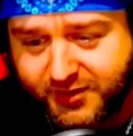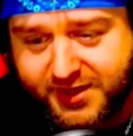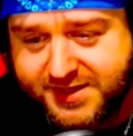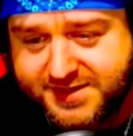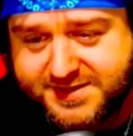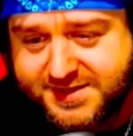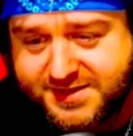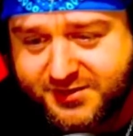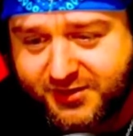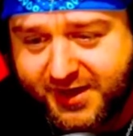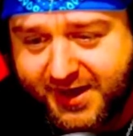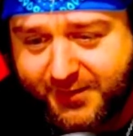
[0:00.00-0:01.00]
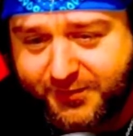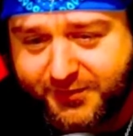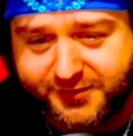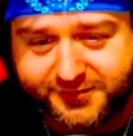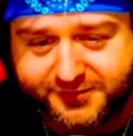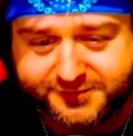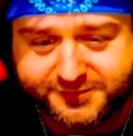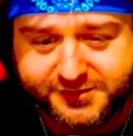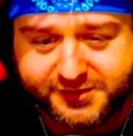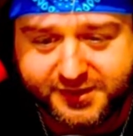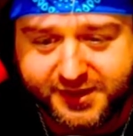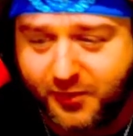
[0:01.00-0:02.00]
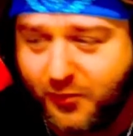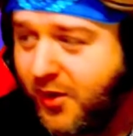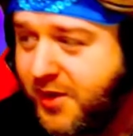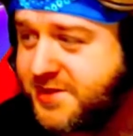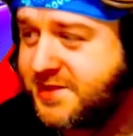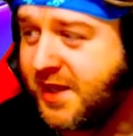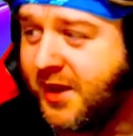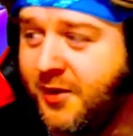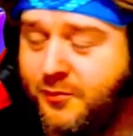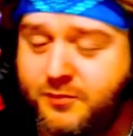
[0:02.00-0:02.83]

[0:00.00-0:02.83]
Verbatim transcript: is this crap? I want some